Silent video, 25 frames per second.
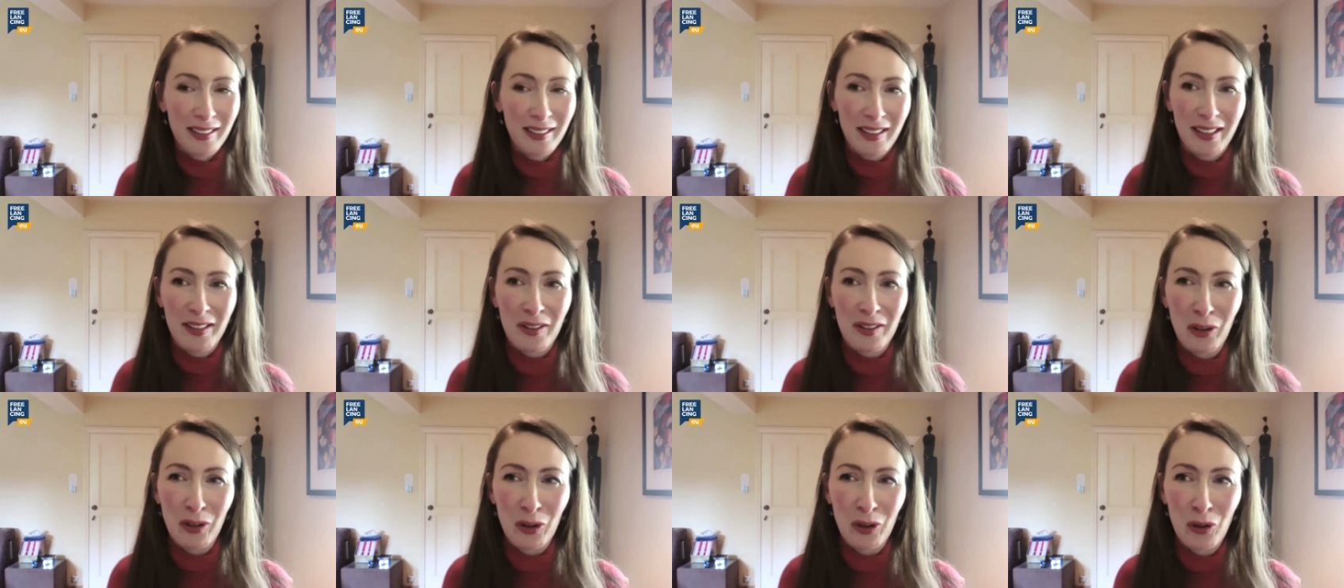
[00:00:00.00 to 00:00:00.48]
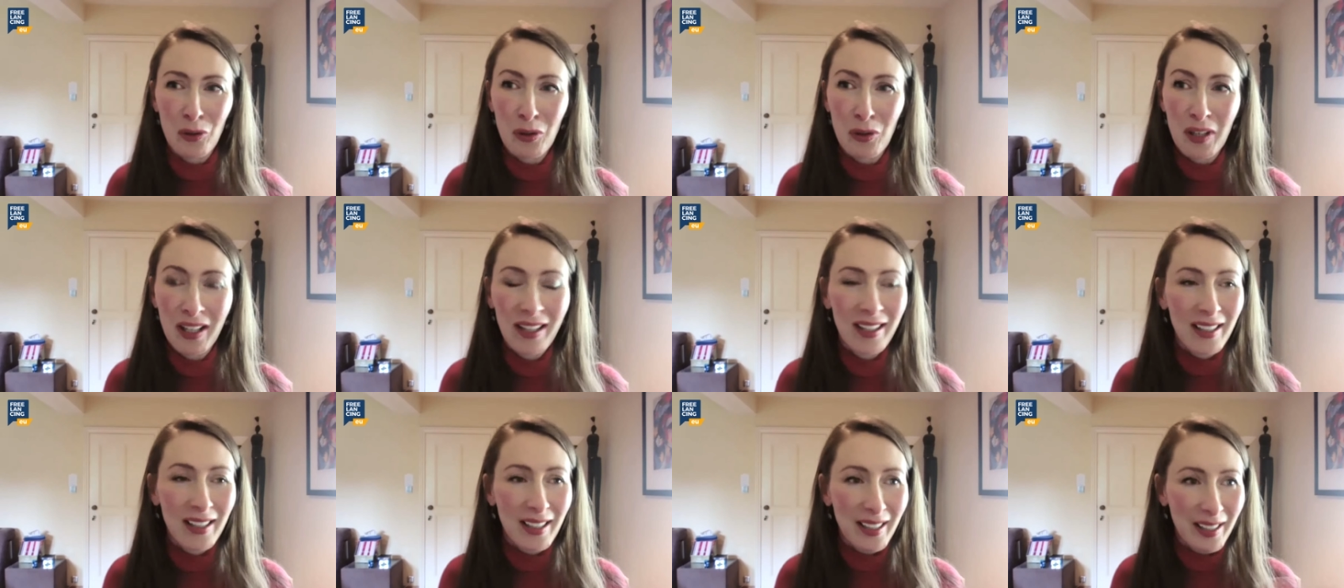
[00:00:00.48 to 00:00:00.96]
And,
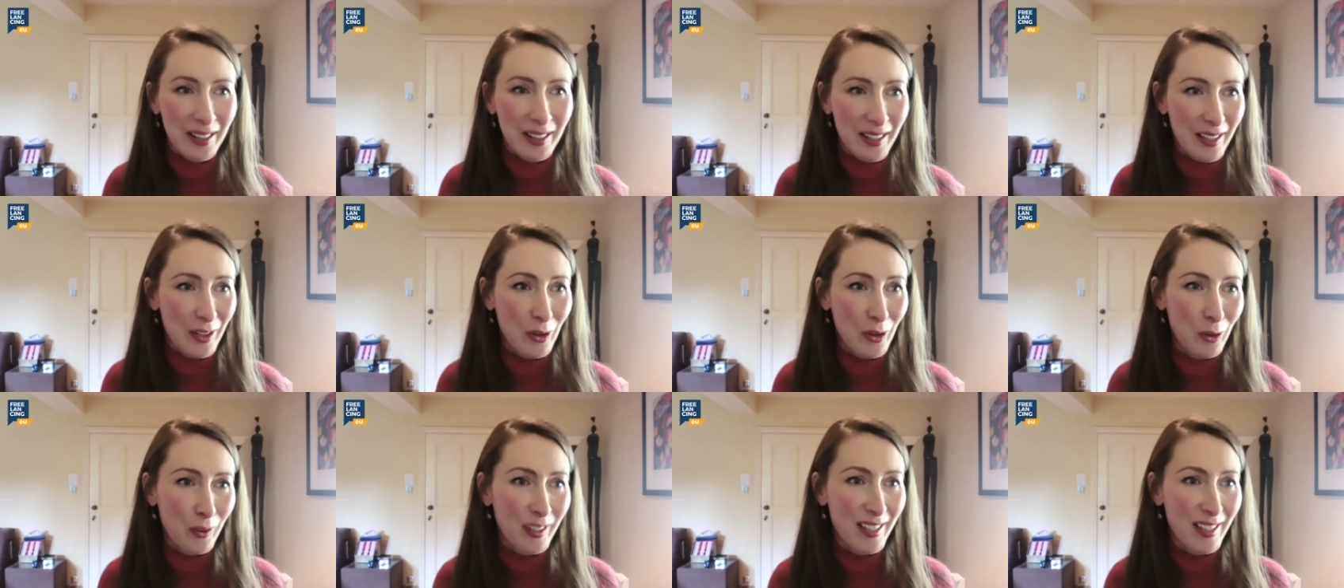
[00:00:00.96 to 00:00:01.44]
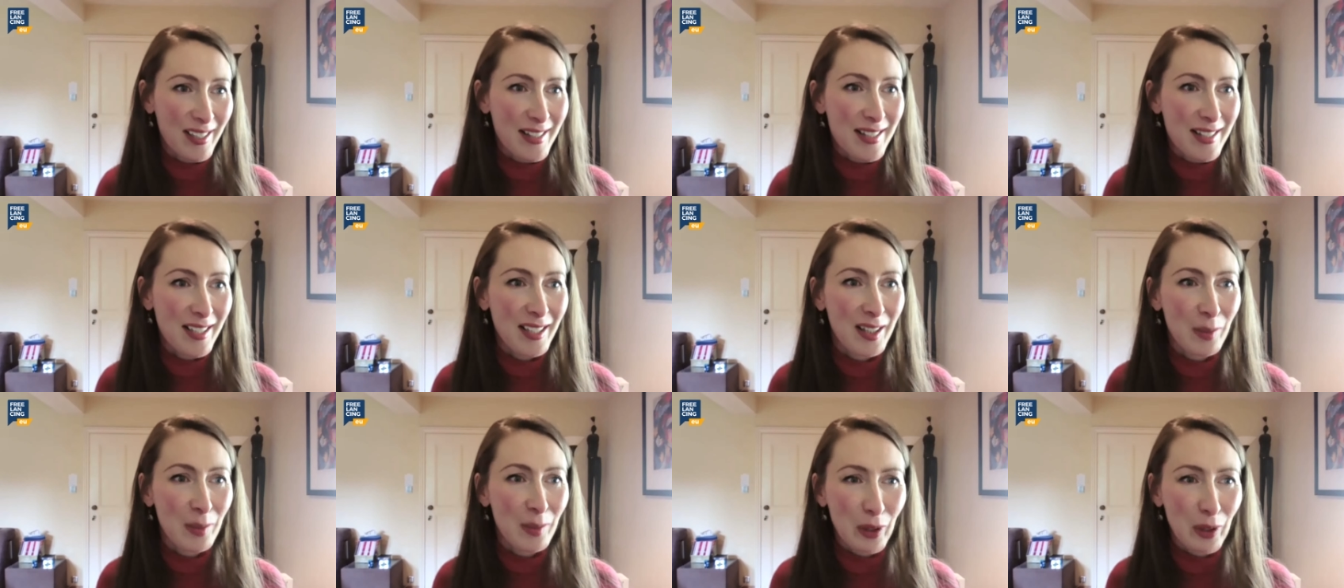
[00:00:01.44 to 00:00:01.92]
and I earlier
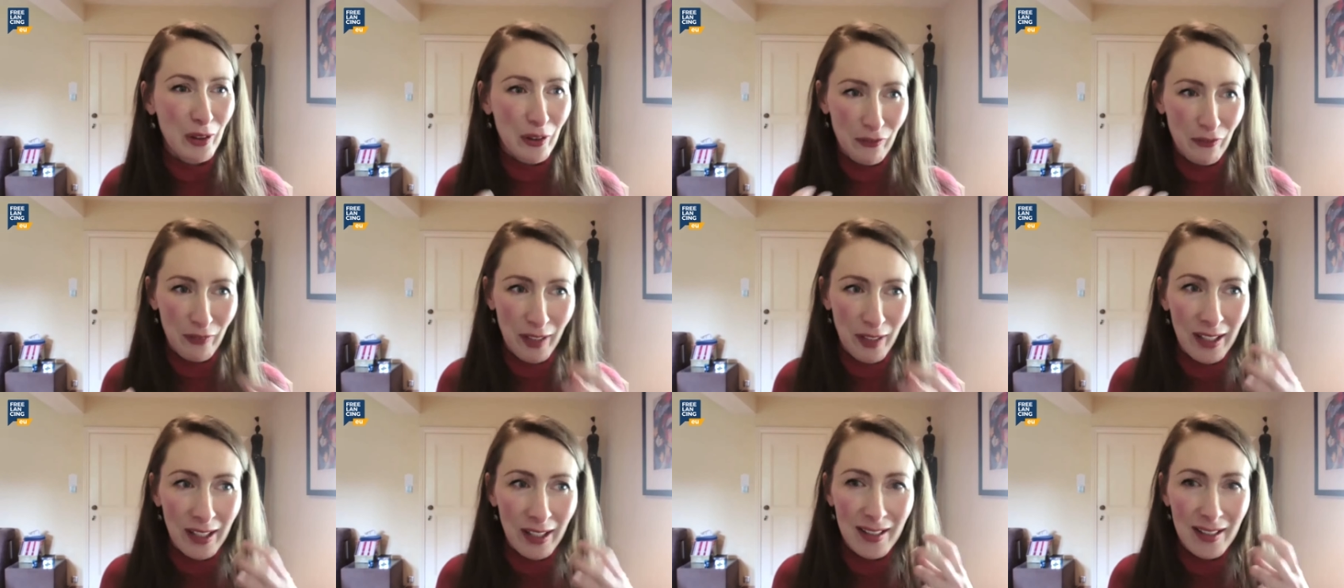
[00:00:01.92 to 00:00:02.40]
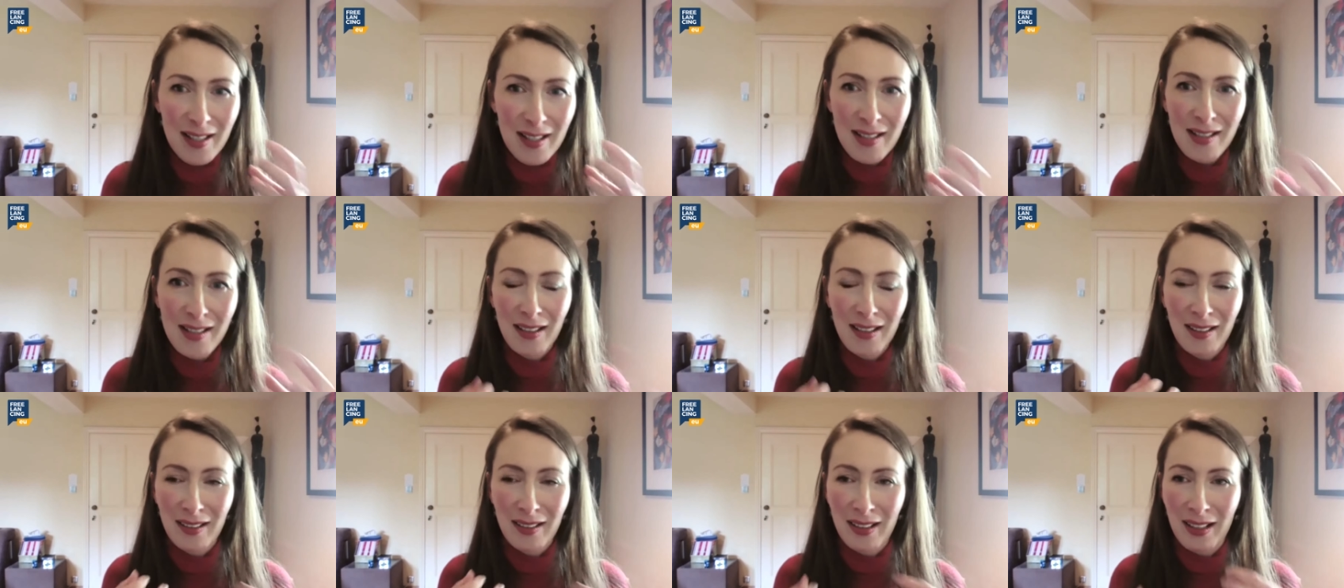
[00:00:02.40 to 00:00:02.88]
said about the
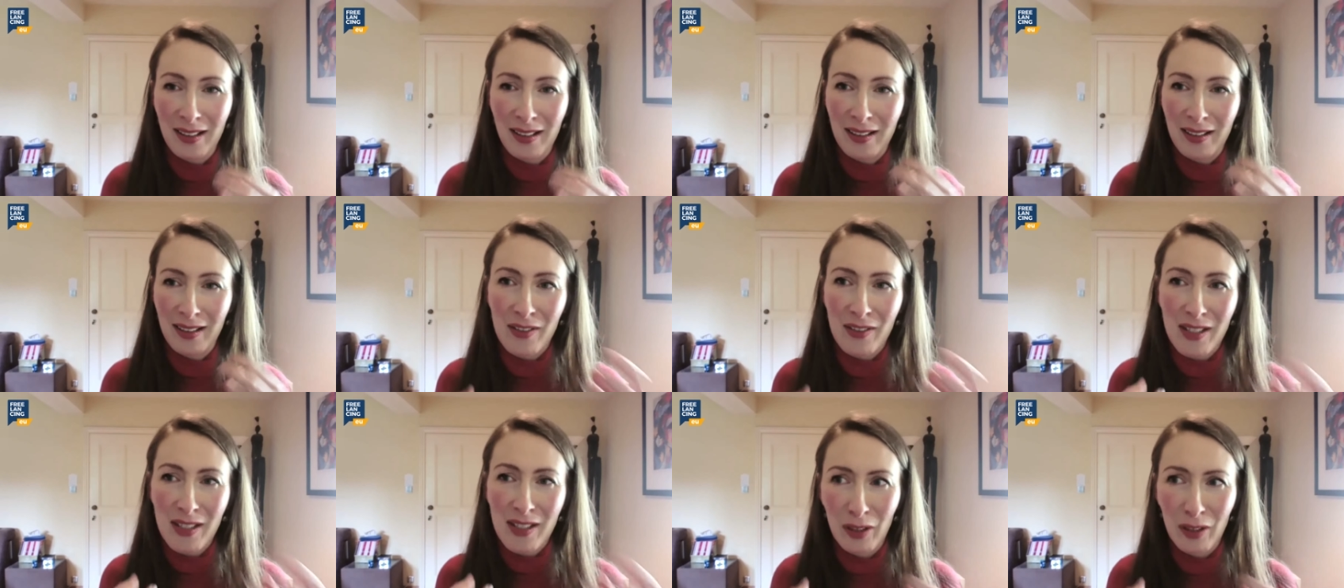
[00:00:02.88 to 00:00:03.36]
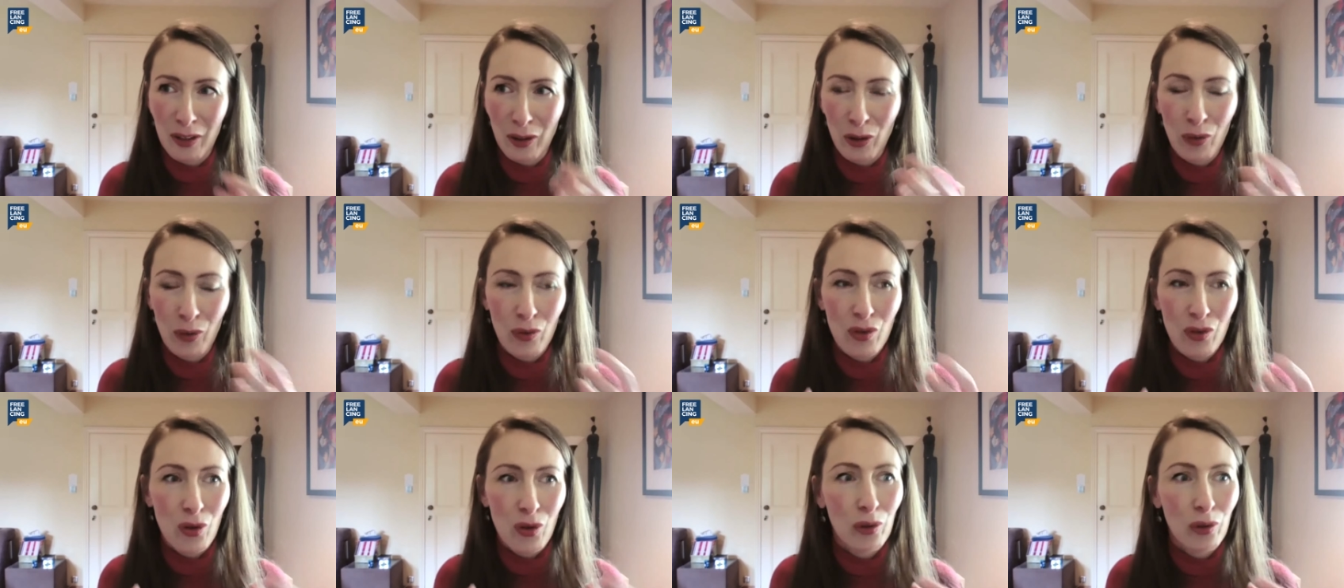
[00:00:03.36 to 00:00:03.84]
feelings, and that if something
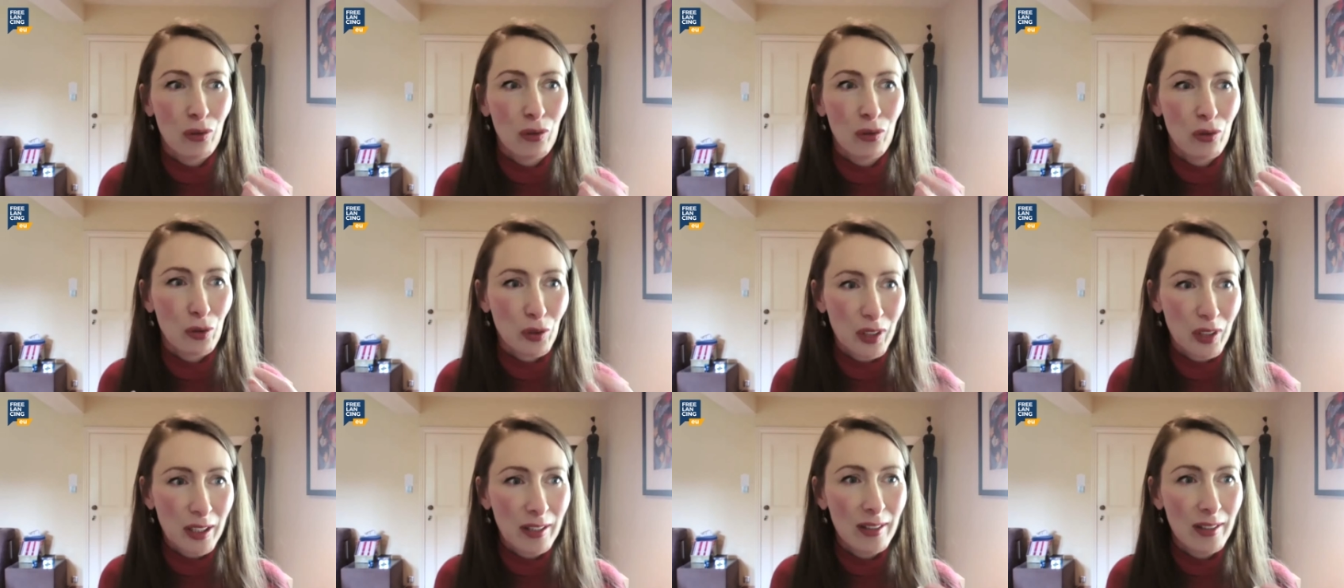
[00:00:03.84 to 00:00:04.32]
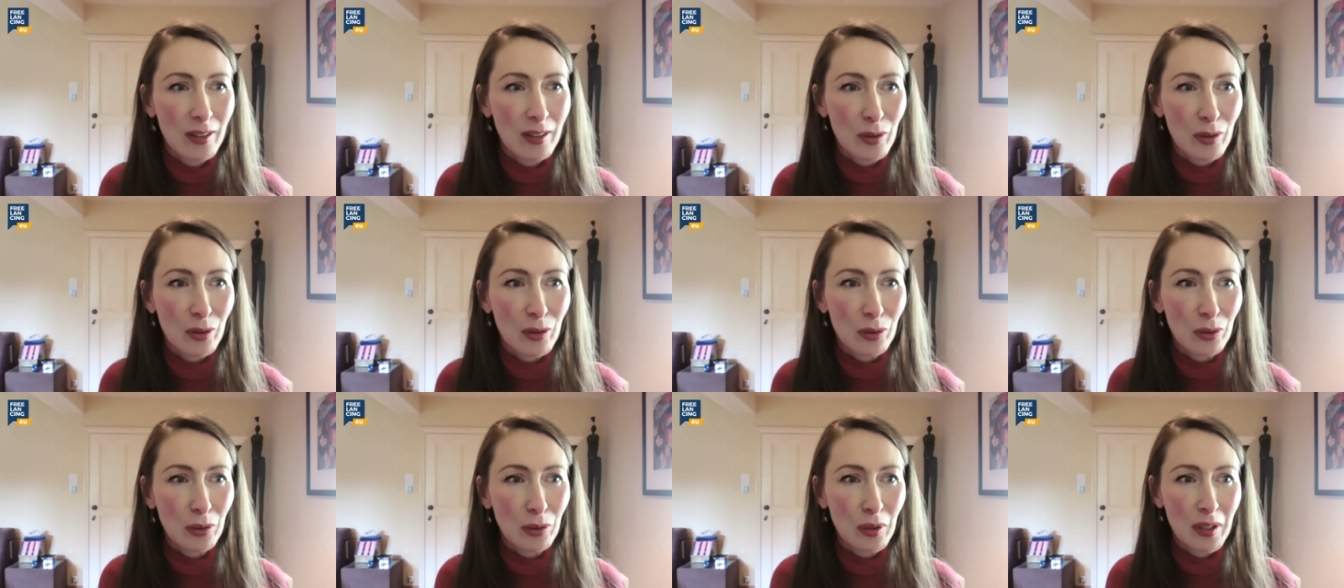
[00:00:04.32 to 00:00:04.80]
goes wrong, you really need
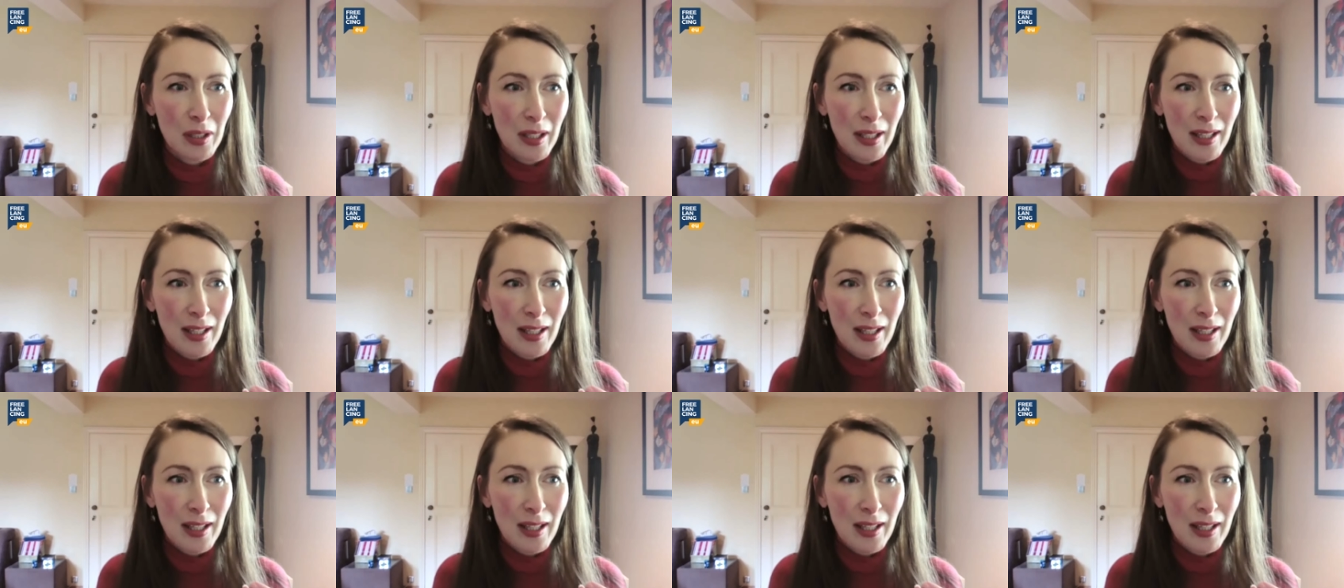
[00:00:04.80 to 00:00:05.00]
to